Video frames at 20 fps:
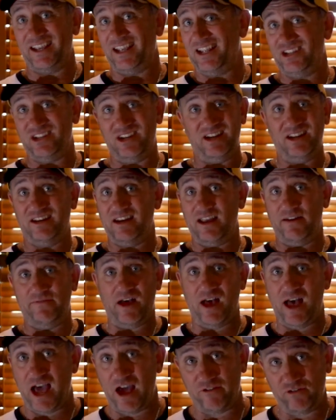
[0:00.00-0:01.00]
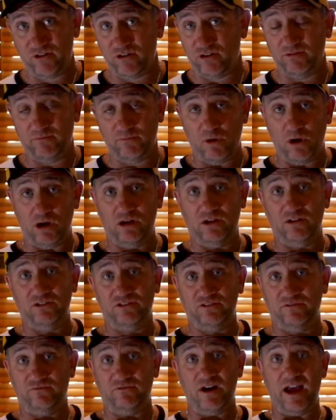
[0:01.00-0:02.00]
to get you another 100 odd
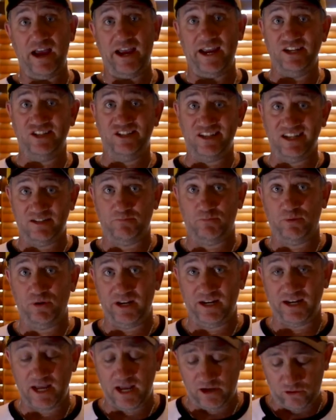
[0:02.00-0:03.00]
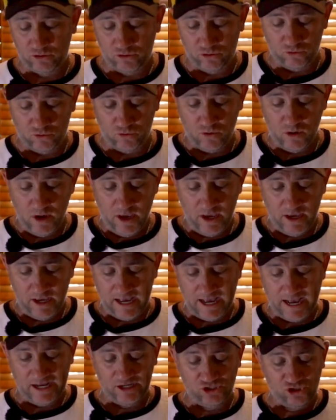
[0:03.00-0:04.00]
miles of range. That's pretty darn cool.
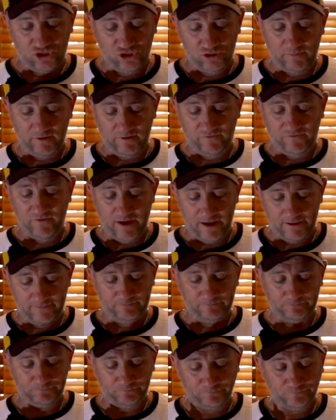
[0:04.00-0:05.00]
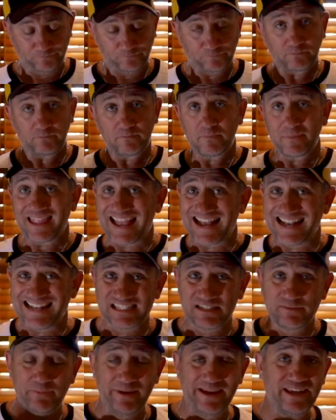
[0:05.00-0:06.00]
Should be fun.
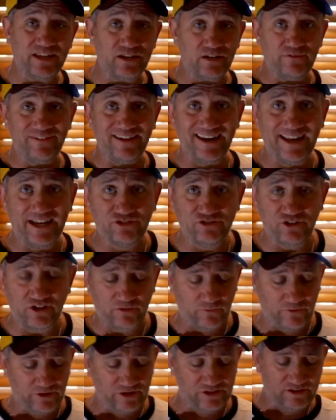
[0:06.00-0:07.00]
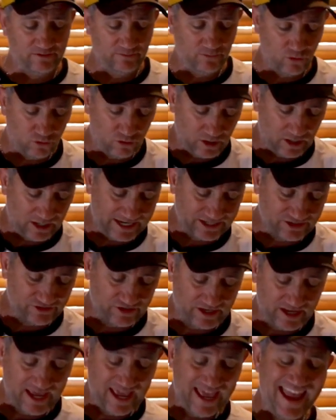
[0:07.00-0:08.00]
Speaking of electric, we've got some more on
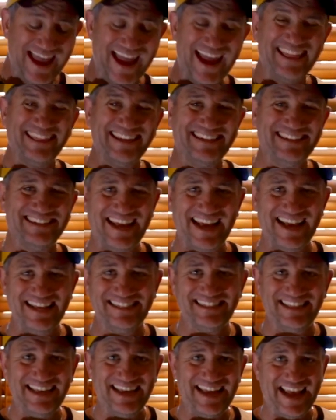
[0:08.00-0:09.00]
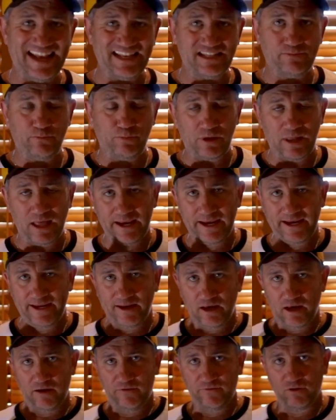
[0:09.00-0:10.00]
electric. The Tesla S
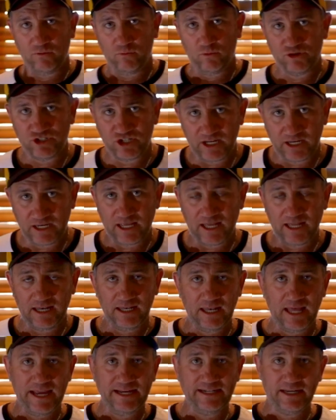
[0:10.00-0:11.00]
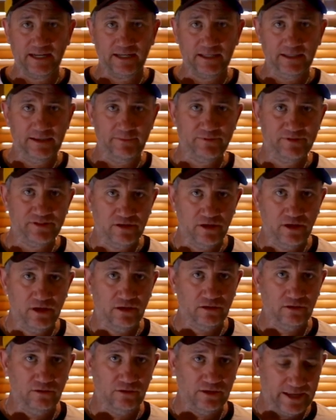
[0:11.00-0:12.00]
played over watching later clips,
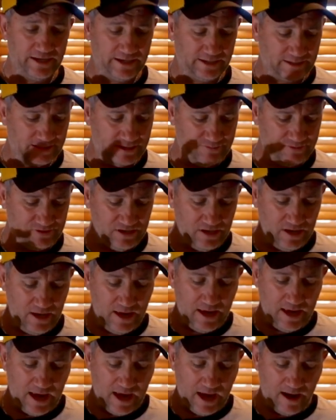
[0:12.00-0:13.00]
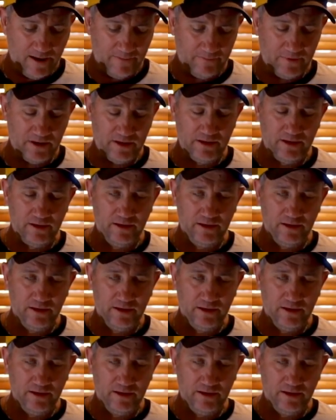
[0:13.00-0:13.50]
on